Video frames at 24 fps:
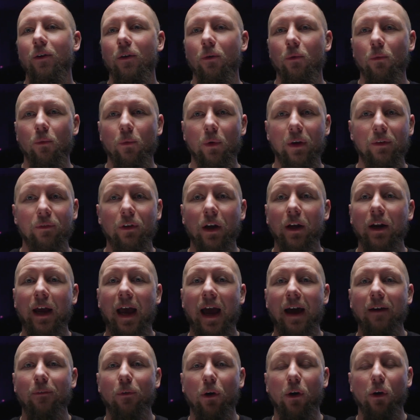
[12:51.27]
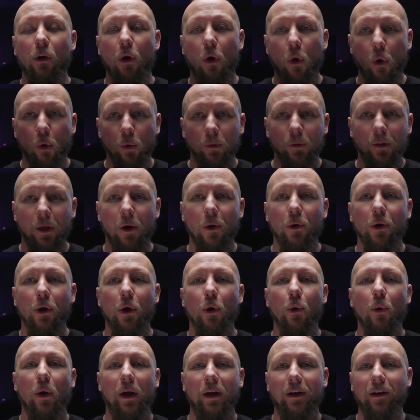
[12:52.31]
we've got to have our own
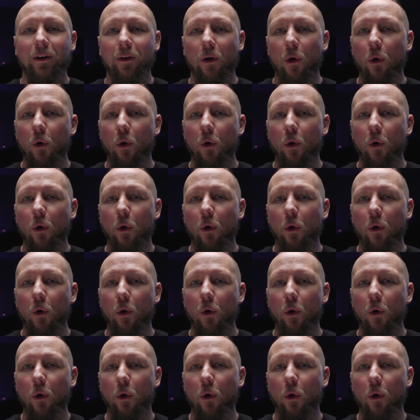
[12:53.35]
logo and our